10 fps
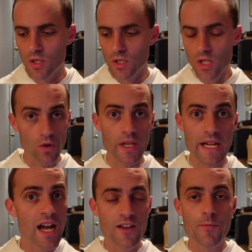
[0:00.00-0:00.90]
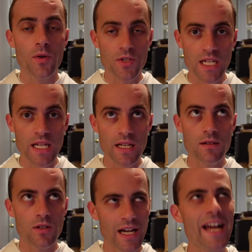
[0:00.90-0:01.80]
you know, like I have
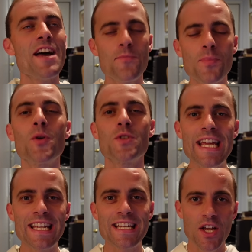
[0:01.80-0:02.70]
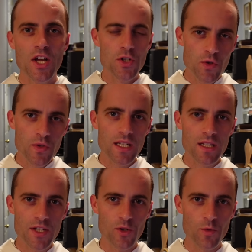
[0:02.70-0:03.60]
pertained to the
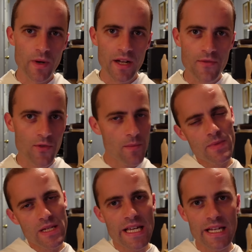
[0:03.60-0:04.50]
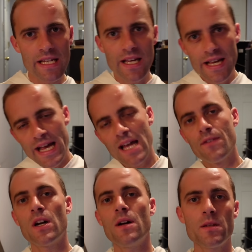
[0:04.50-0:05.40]
ecclesial body from the beginning and have
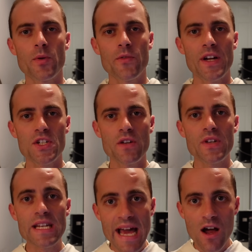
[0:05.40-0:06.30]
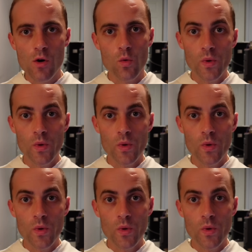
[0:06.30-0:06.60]
come to the perfection of it now.